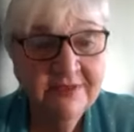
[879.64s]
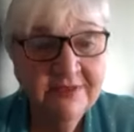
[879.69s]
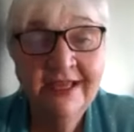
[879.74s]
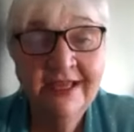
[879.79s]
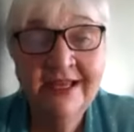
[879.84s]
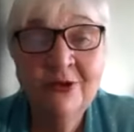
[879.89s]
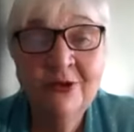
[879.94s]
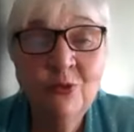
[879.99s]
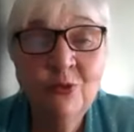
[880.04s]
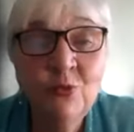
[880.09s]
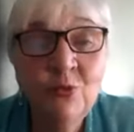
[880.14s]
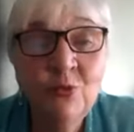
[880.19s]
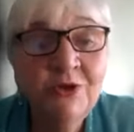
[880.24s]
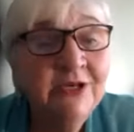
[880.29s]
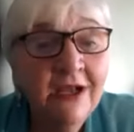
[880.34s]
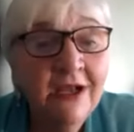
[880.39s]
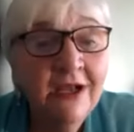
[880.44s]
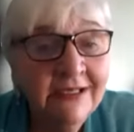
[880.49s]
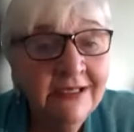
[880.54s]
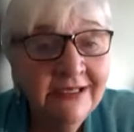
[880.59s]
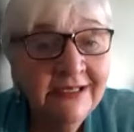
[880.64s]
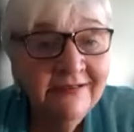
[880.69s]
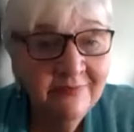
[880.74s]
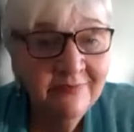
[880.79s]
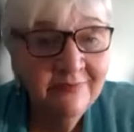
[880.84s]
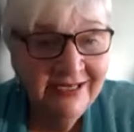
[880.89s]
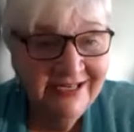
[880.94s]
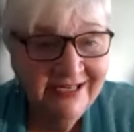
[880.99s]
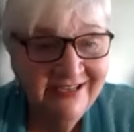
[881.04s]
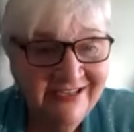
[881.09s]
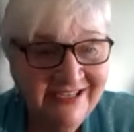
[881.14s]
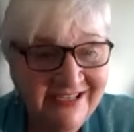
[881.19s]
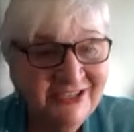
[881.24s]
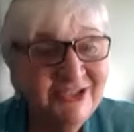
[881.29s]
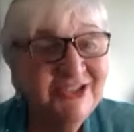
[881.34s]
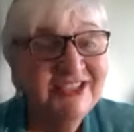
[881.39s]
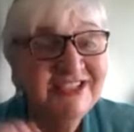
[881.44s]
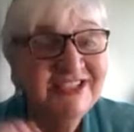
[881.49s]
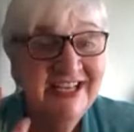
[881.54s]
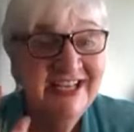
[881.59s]
And it would not leave me. It's
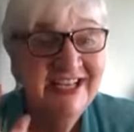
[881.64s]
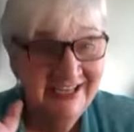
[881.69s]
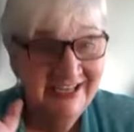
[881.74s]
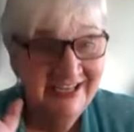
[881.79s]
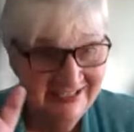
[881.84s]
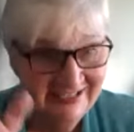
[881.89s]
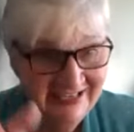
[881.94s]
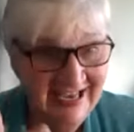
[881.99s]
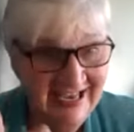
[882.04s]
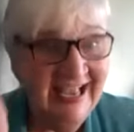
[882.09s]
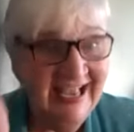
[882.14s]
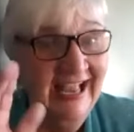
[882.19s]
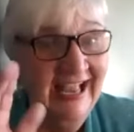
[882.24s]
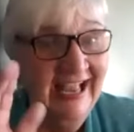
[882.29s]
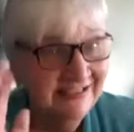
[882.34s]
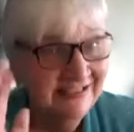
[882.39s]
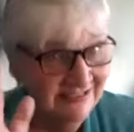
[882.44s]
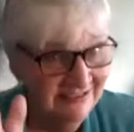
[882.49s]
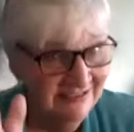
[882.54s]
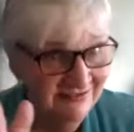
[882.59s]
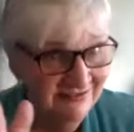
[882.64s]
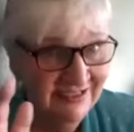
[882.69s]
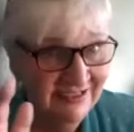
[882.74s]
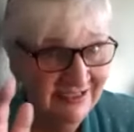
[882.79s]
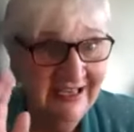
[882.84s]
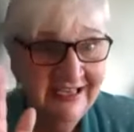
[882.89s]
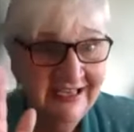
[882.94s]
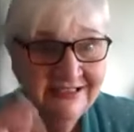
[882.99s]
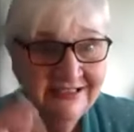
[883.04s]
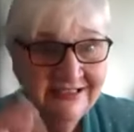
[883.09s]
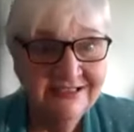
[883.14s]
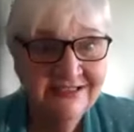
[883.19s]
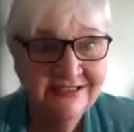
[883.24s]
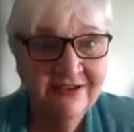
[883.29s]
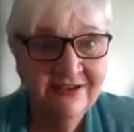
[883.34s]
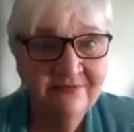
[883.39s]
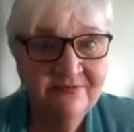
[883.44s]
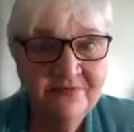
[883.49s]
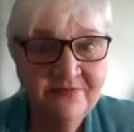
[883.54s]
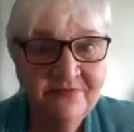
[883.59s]
just like, I had to do it. I had to do
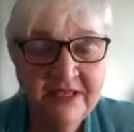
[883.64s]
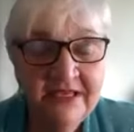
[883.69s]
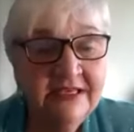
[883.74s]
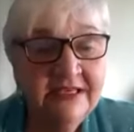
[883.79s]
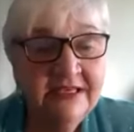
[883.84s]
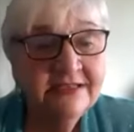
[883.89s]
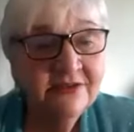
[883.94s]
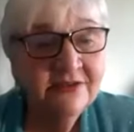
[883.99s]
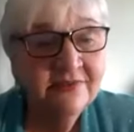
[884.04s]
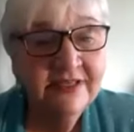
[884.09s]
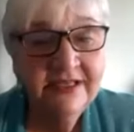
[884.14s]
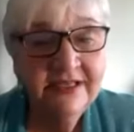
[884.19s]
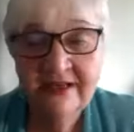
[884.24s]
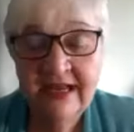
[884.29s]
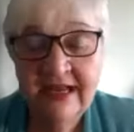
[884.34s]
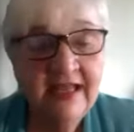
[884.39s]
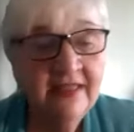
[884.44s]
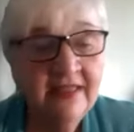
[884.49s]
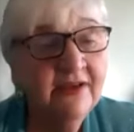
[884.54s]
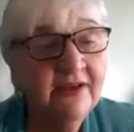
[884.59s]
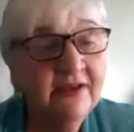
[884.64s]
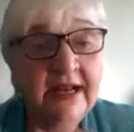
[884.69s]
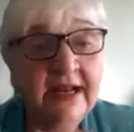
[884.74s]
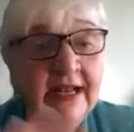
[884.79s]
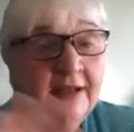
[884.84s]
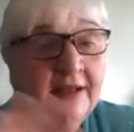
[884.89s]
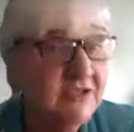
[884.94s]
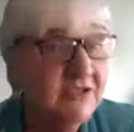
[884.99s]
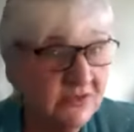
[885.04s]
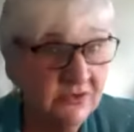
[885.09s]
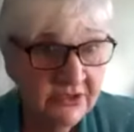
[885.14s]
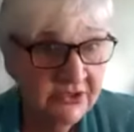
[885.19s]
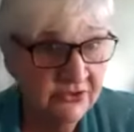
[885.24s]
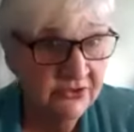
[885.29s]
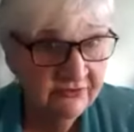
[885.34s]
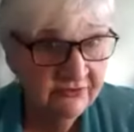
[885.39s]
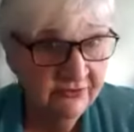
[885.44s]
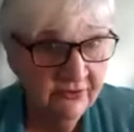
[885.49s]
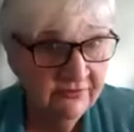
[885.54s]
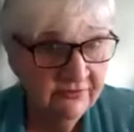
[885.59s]
it. So then I thought, I'm just going to do
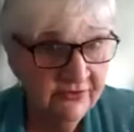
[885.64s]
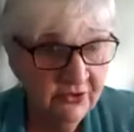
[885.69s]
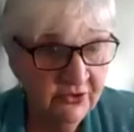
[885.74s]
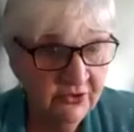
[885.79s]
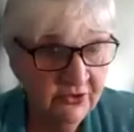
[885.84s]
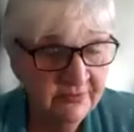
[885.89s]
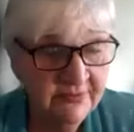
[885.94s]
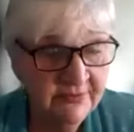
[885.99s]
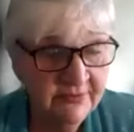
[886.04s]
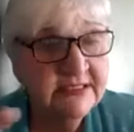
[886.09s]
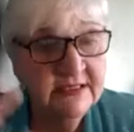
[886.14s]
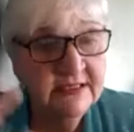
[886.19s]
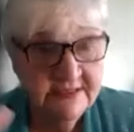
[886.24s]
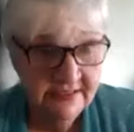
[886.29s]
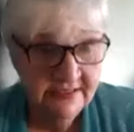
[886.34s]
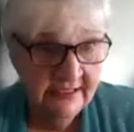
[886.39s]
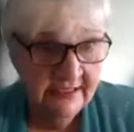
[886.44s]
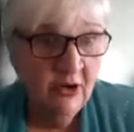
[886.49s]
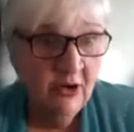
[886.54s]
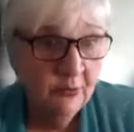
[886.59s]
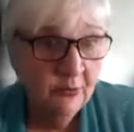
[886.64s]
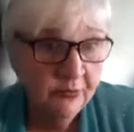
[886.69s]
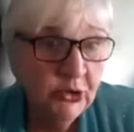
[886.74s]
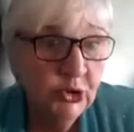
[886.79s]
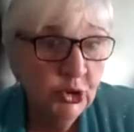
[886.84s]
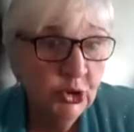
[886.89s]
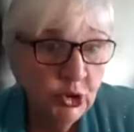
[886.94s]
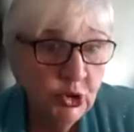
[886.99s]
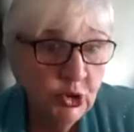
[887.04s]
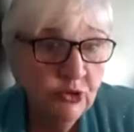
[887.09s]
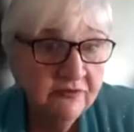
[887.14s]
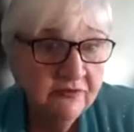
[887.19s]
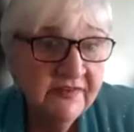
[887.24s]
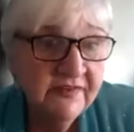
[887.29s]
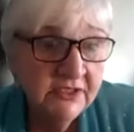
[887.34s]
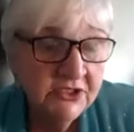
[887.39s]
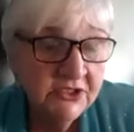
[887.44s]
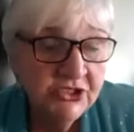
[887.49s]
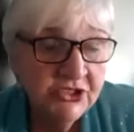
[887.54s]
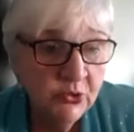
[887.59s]
it for a few months because then I'll prove
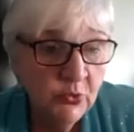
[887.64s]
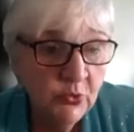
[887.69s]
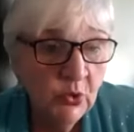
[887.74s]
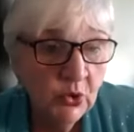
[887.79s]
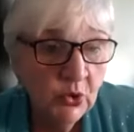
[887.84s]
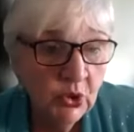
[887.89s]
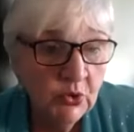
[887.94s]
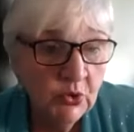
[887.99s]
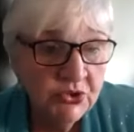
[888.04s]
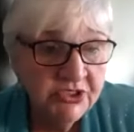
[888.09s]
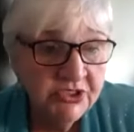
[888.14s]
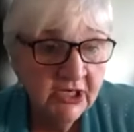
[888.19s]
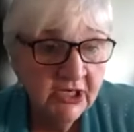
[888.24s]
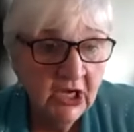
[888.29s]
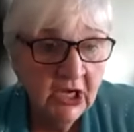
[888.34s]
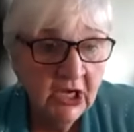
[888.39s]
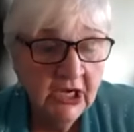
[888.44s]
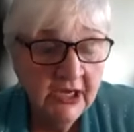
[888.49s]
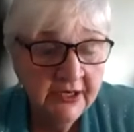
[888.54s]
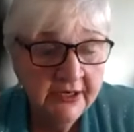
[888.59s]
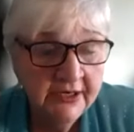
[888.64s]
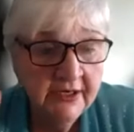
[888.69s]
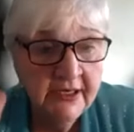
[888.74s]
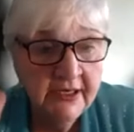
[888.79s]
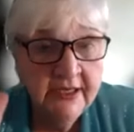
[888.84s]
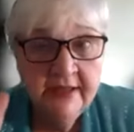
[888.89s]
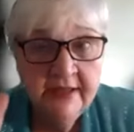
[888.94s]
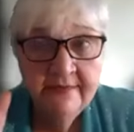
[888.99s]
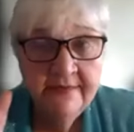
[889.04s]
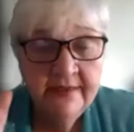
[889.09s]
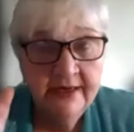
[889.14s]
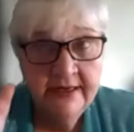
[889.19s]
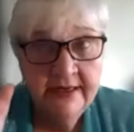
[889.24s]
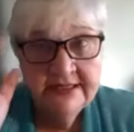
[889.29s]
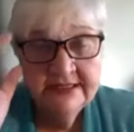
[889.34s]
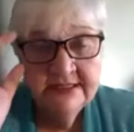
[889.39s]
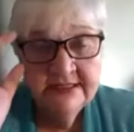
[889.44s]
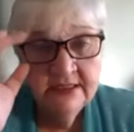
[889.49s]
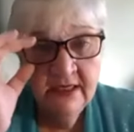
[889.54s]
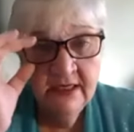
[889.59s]
to the world, to God, that
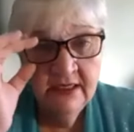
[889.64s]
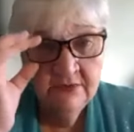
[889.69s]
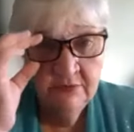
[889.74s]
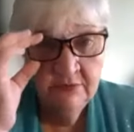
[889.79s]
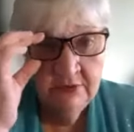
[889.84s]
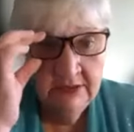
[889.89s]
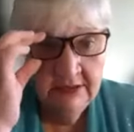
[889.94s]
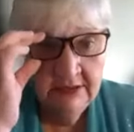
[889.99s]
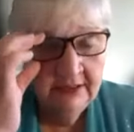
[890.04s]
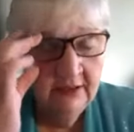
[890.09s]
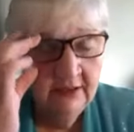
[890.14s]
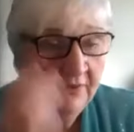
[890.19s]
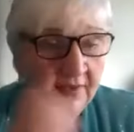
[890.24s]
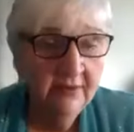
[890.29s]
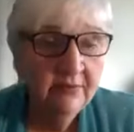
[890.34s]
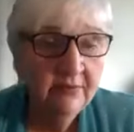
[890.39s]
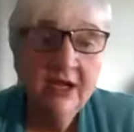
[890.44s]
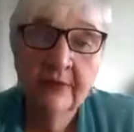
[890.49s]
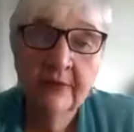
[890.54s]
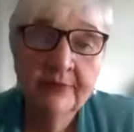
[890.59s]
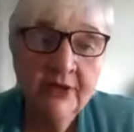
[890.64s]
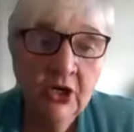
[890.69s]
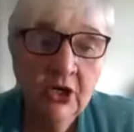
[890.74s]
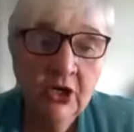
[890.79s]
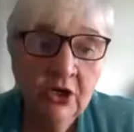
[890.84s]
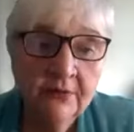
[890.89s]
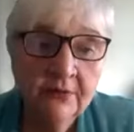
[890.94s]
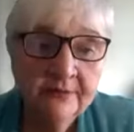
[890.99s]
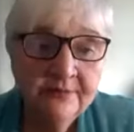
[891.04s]
it's not really all that popular.